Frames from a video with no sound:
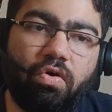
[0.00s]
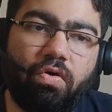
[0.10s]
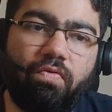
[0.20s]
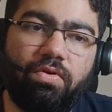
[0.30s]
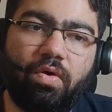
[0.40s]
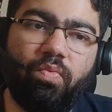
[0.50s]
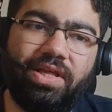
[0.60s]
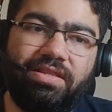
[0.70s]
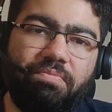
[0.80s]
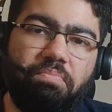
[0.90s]
Now when they
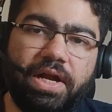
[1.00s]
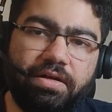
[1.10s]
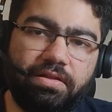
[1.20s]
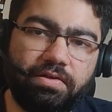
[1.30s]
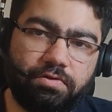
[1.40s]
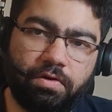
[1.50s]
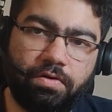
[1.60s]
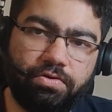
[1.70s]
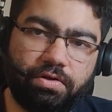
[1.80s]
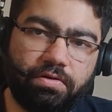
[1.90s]
built this
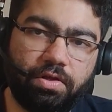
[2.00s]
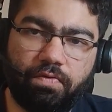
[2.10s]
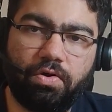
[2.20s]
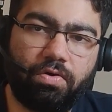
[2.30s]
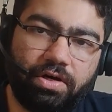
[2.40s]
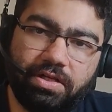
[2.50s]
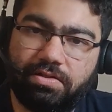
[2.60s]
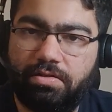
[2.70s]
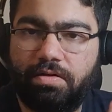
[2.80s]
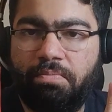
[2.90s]
solution, there were already
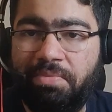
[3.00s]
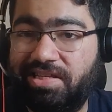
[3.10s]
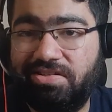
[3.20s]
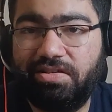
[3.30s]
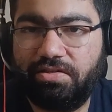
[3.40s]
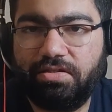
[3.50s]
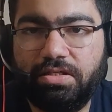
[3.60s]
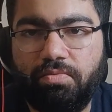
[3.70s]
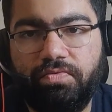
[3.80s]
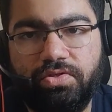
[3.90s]
some messages in some
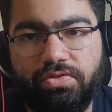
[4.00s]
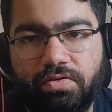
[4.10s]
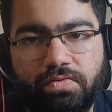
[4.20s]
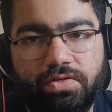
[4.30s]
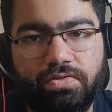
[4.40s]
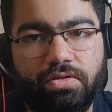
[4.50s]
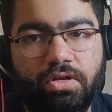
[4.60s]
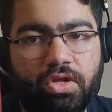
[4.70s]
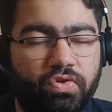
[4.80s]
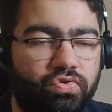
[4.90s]
of the servers.
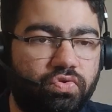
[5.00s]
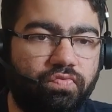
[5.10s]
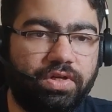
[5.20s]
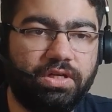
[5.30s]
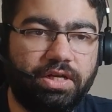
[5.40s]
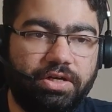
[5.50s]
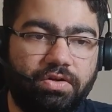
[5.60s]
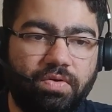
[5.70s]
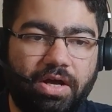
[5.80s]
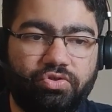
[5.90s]
So we need to
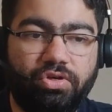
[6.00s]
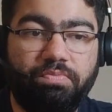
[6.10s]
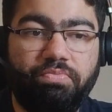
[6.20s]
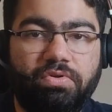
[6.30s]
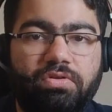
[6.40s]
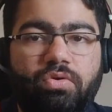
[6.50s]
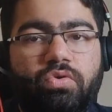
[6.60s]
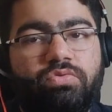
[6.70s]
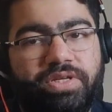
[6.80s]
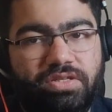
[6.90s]
actually pull those
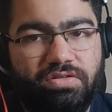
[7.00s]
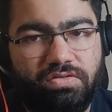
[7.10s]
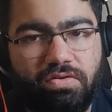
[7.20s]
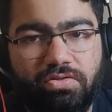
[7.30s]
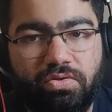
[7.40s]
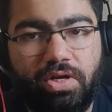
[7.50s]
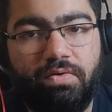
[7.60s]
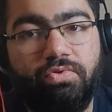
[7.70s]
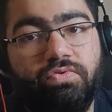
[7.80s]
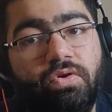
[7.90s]
messages also, like which
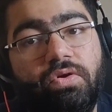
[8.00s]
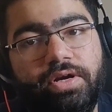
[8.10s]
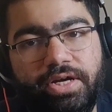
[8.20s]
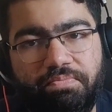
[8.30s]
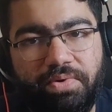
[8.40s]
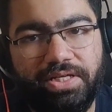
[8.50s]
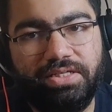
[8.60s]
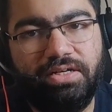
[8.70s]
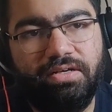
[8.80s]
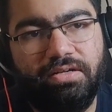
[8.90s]
were already present,
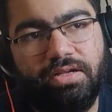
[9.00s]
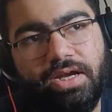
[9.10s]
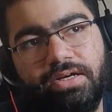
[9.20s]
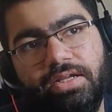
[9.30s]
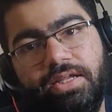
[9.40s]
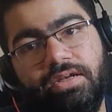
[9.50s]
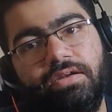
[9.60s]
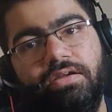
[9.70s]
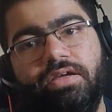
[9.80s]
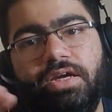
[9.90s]
and then
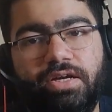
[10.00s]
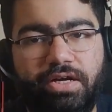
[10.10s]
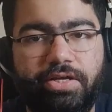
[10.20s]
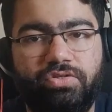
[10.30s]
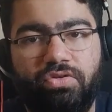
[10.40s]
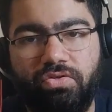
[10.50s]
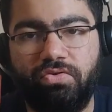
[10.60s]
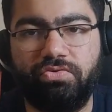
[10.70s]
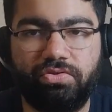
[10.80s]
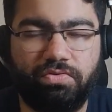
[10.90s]
create index on
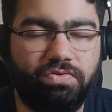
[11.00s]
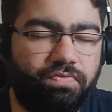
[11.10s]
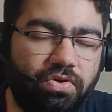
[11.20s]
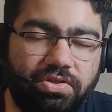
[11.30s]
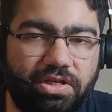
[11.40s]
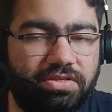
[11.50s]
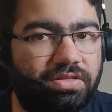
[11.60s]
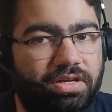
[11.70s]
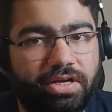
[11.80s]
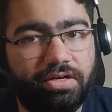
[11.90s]
those. So for these, they
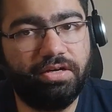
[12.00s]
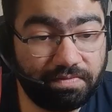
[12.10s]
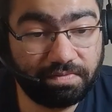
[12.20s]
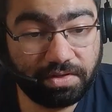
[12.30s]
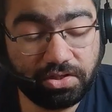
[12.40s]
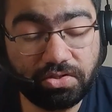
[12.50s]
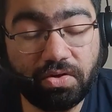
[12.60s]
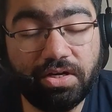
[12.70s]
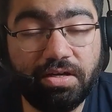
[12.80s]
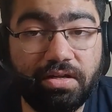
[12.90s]
needed
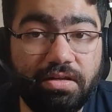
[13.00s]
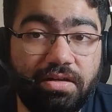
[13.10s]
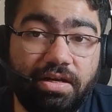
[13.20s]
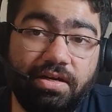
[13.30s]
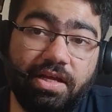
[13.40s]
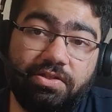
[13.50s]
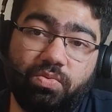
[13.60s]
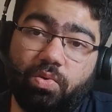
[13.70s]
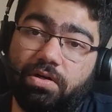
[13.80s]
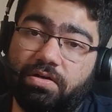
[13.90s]
historical index
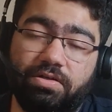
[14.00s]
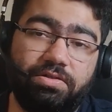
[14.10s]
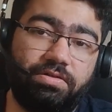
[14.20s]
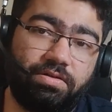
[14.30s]
workers